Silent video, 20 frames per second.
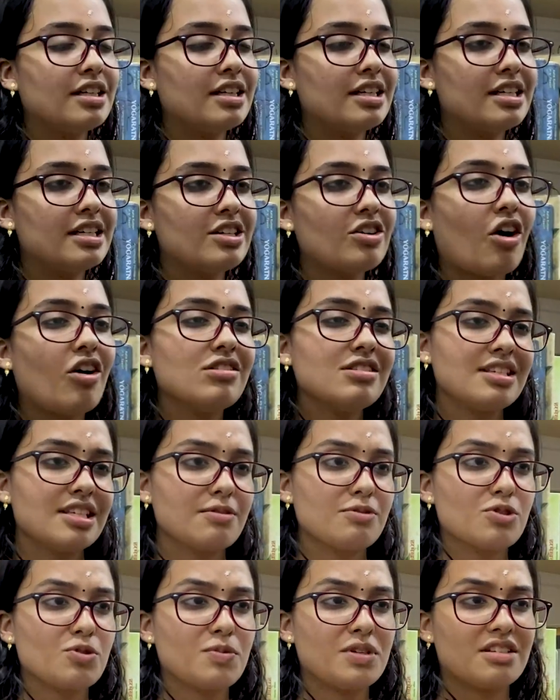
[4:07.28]
It all
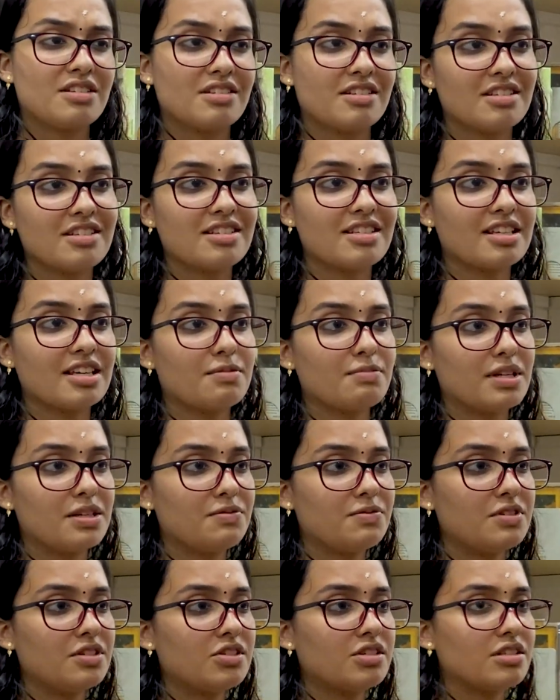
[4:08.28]
seems to be interesting and
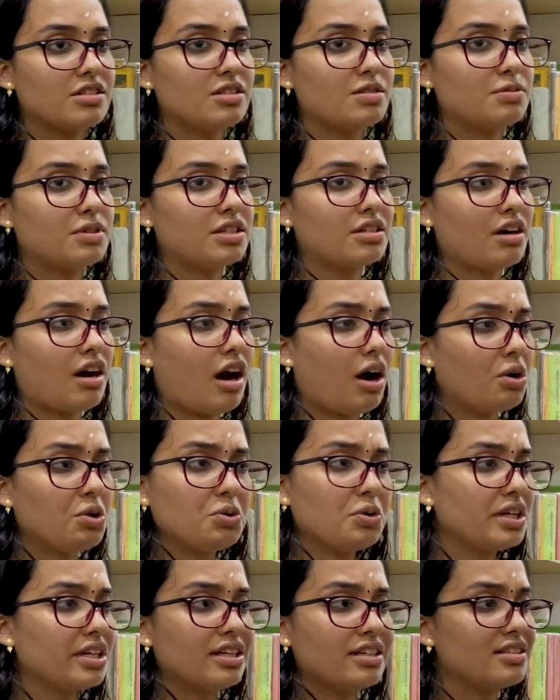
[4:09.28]
beneficial, but
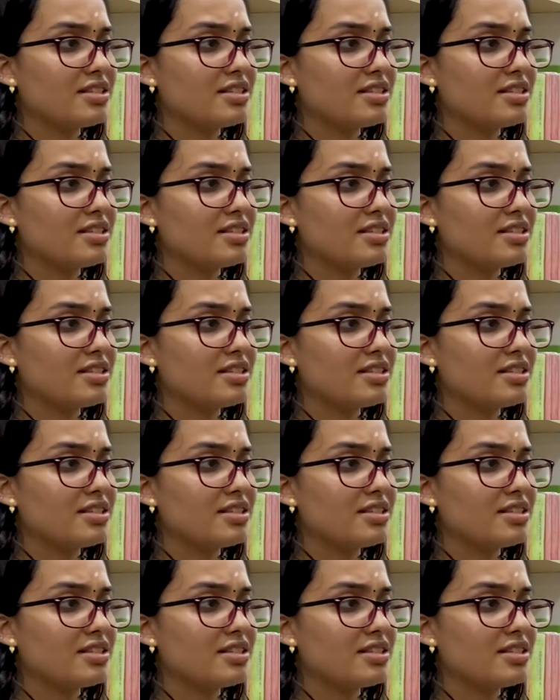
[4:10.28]
how do I get